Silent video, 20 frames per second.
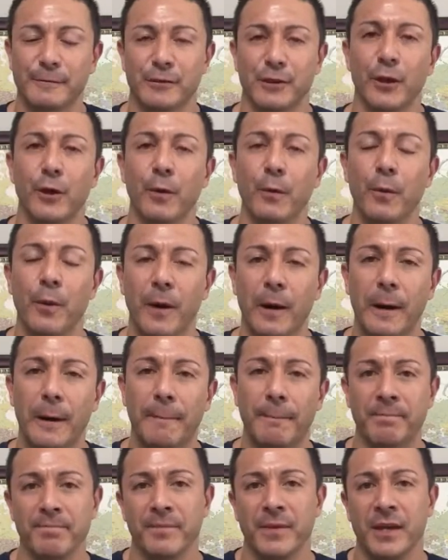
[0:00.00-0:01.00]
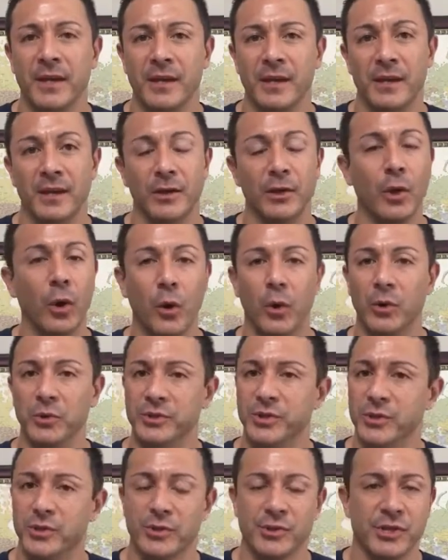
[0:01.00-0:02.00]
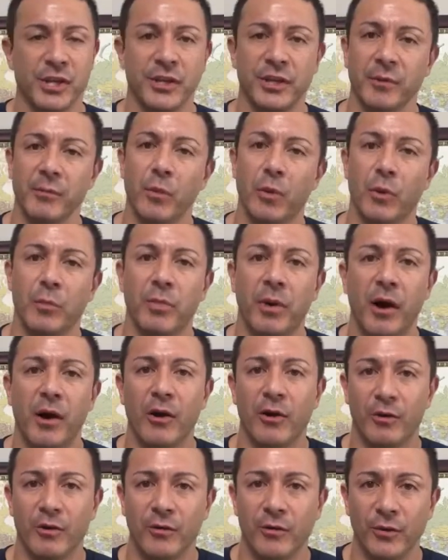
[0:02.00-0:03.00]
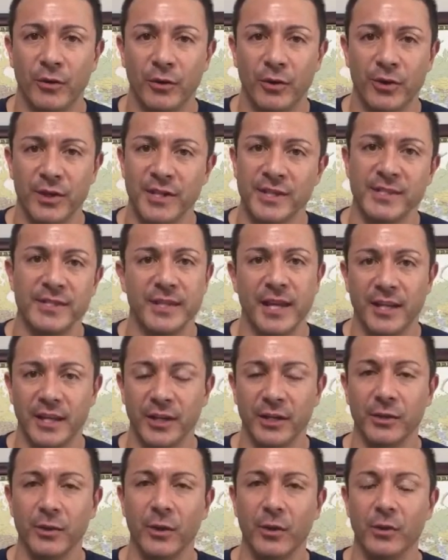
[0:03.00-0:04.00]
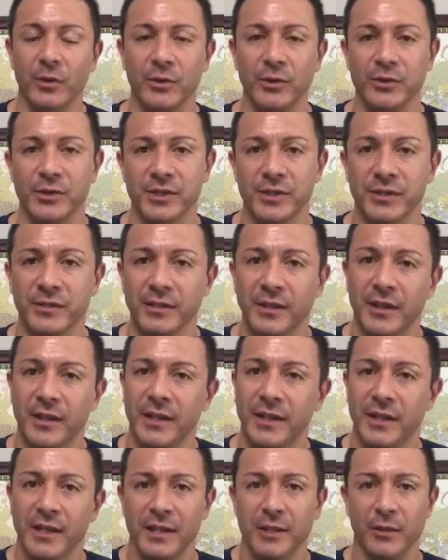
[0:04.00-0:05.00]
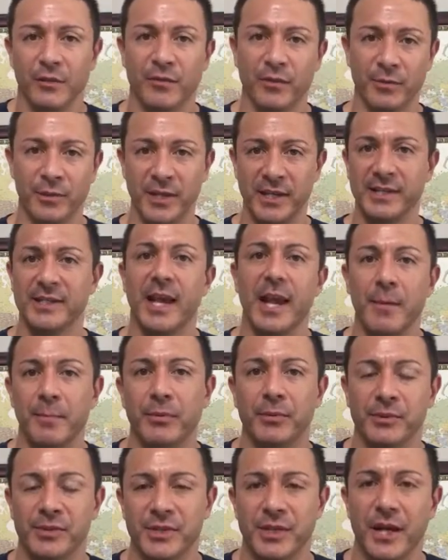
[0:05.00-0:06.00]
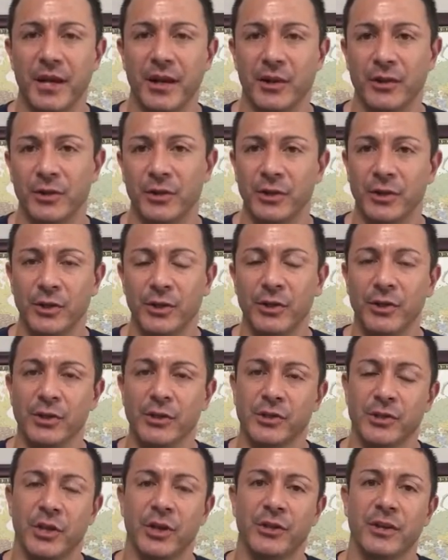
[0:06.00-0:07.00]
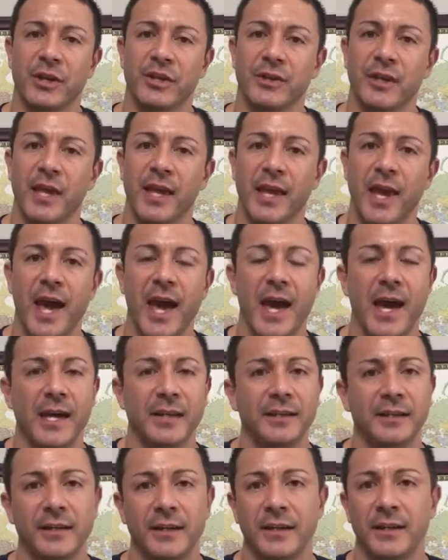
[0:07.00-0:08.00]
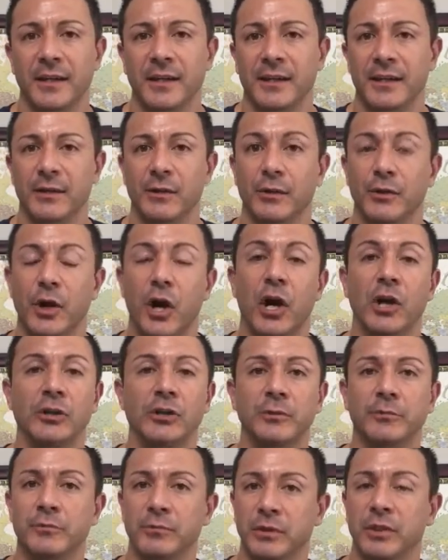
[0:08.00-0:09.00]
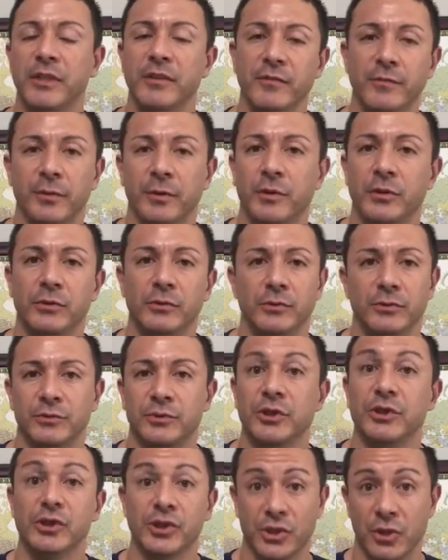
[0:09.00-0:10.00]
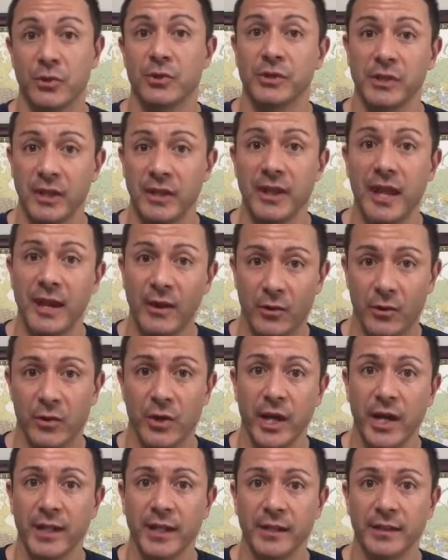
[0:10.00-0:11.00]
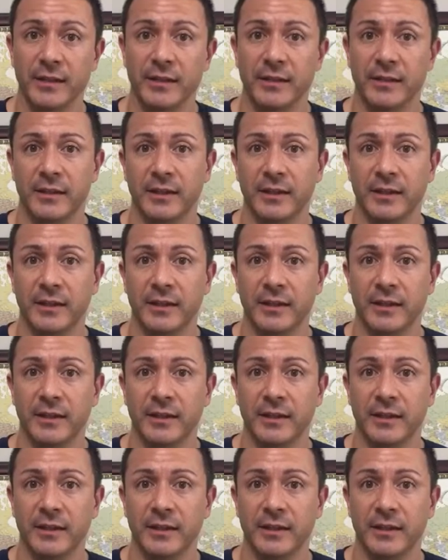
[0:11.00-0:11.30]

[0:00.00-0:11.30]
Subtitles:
So goals, there's nothing more powerful than setting goals. And, from the examples there, you saw that they had, an unbelievable certainty they created.